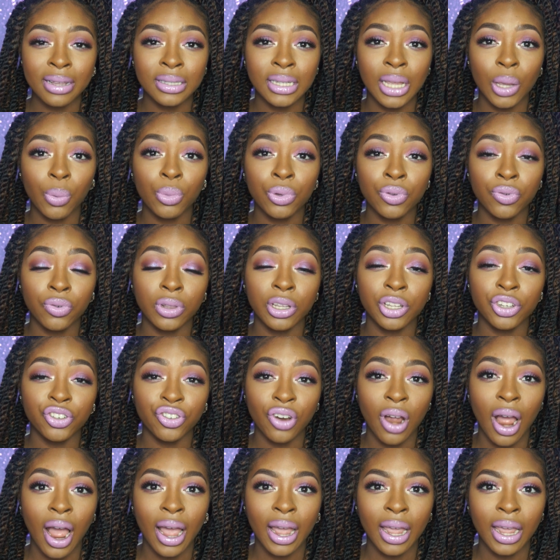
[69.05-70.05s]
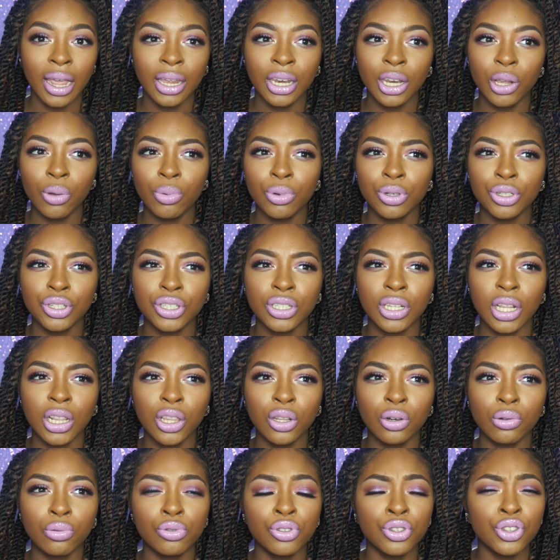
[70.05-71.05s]
skin was really dry and it was just a
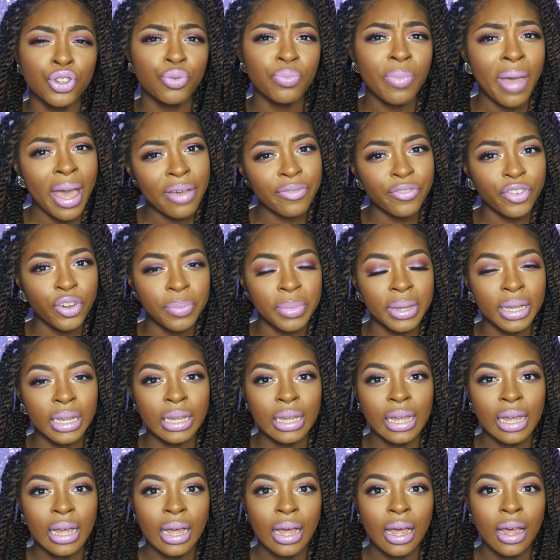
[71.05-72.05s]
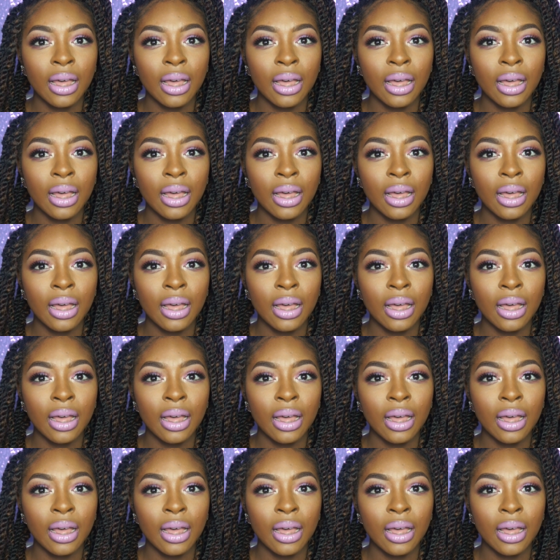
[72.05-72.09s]
little too matte for me.